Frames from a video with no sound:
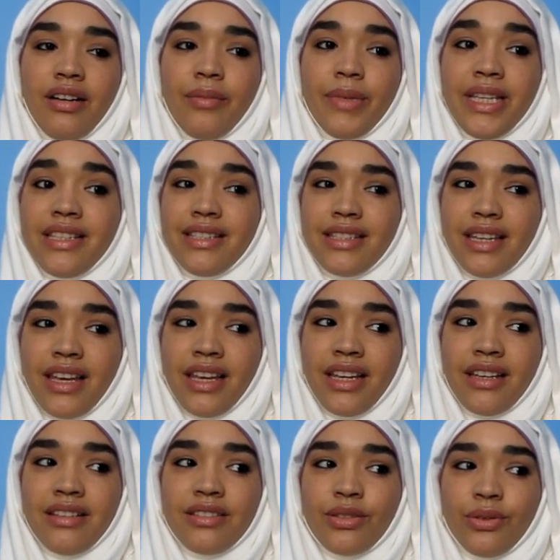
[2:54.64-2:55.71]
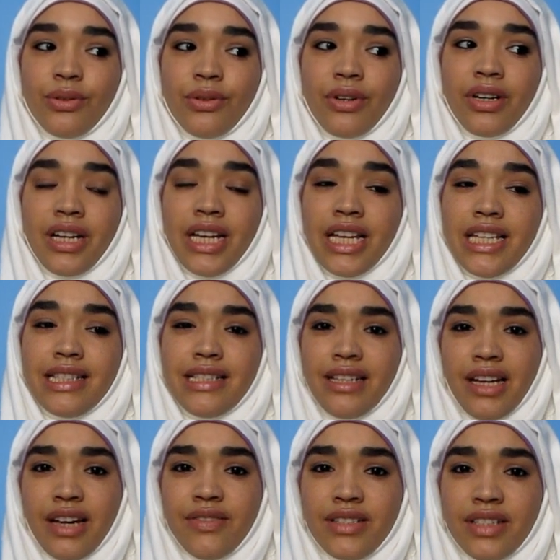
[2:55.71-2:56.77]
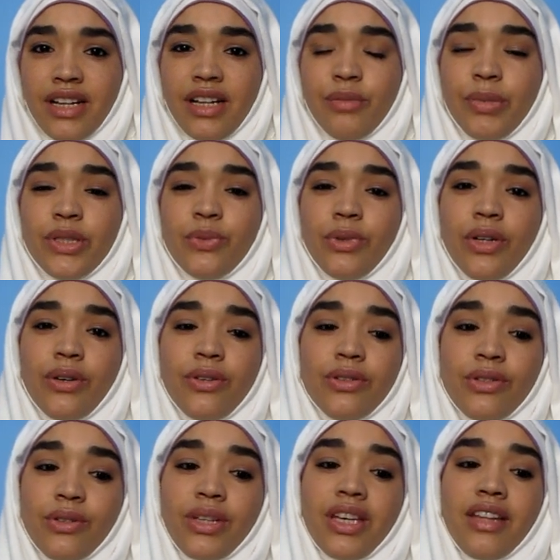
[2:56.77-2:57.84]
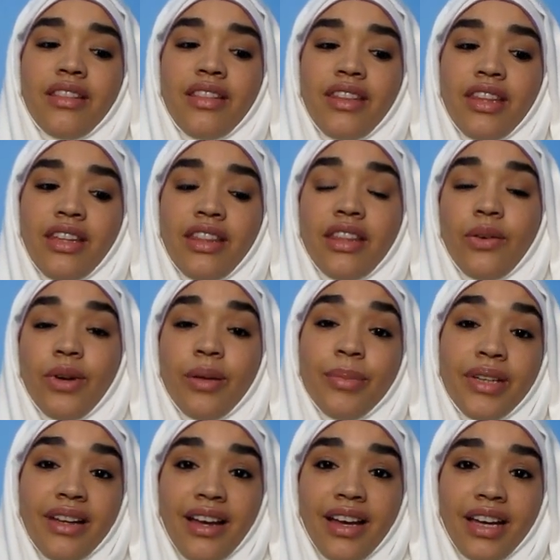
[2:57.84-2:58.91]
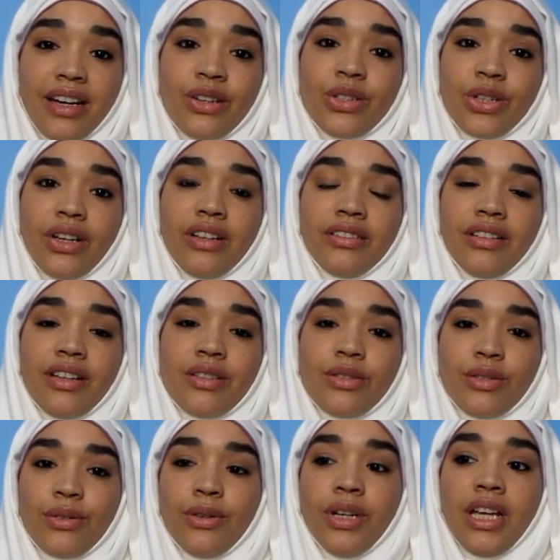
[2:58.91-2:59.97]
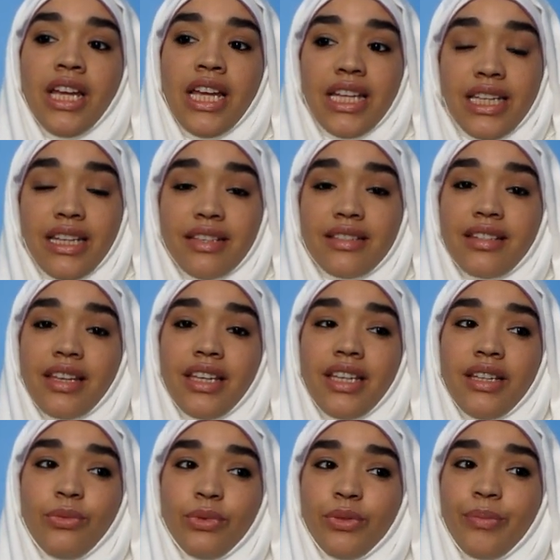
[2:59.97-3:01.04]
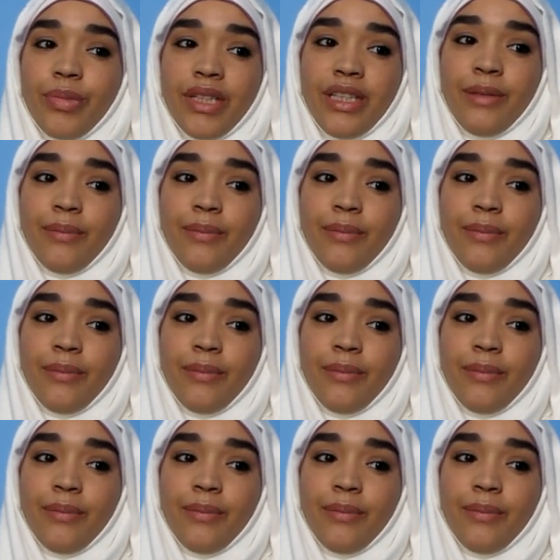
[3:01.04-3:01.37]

his sayings or his lifestyle, but we also get the thawab in akhirah, inshallah. So yes, he would be